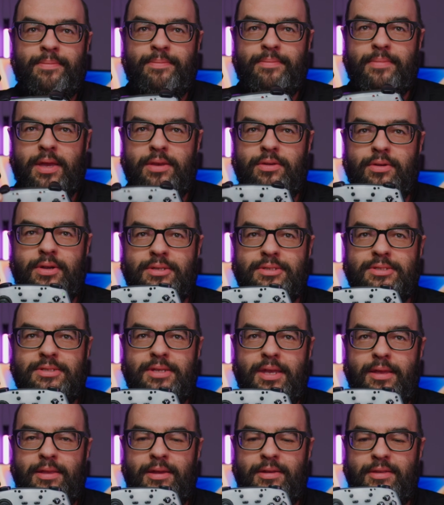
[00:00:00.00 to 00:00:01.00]
And you can
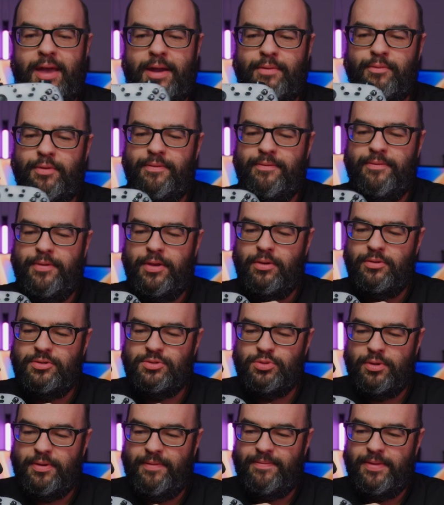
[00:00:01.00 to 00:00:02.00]
see it, and that reveals
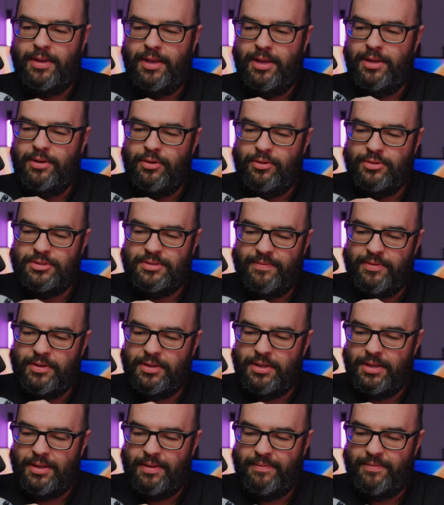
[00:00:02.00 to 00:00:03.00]
sort of the innards of
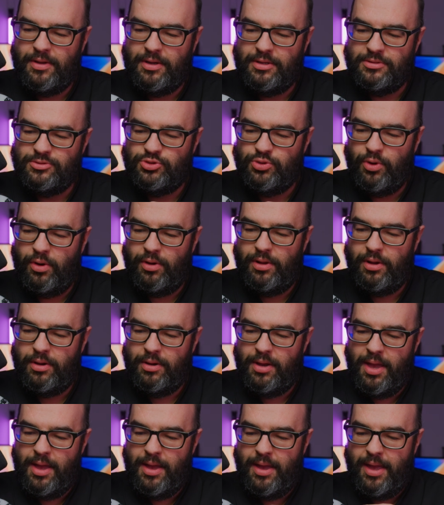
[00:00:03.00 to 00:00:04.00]
the controller,
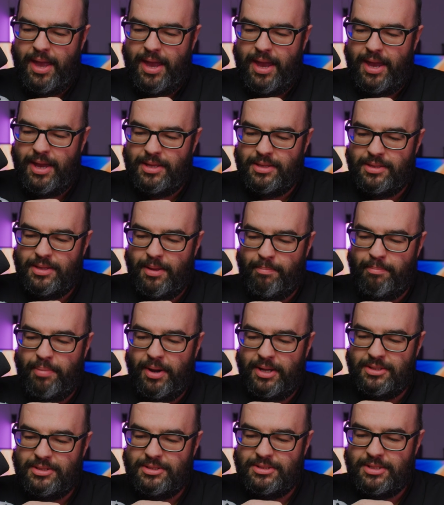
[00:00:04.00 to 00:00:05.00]
and the
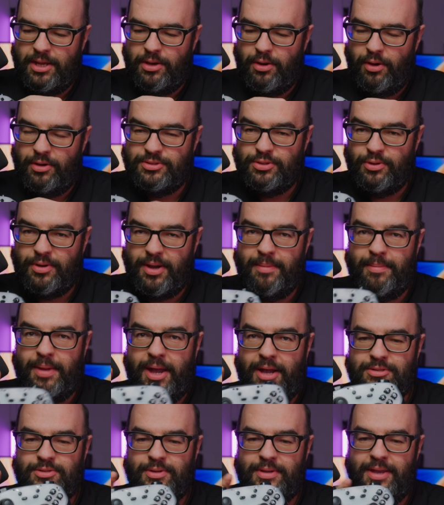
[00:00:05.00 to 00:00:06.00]
buttons can also come
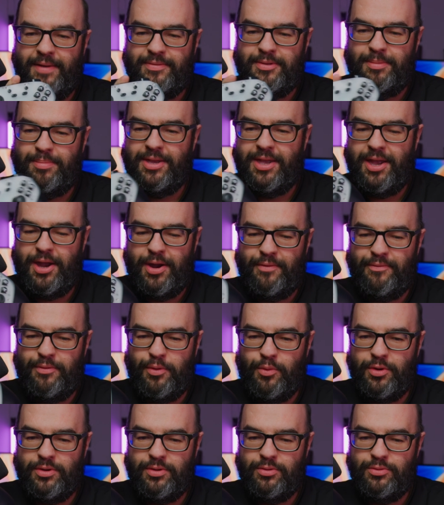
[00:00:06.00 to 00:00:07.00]
out, so you have to be careful
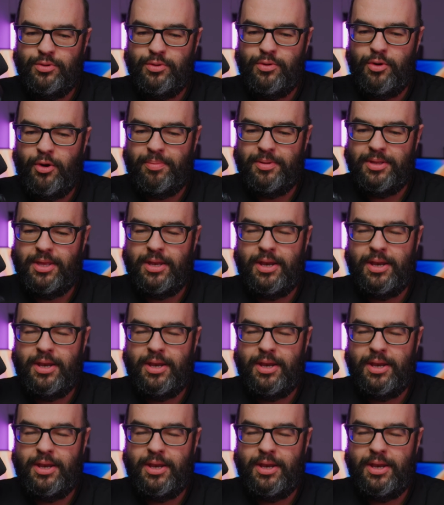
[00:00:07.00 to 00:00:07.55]
when you do open it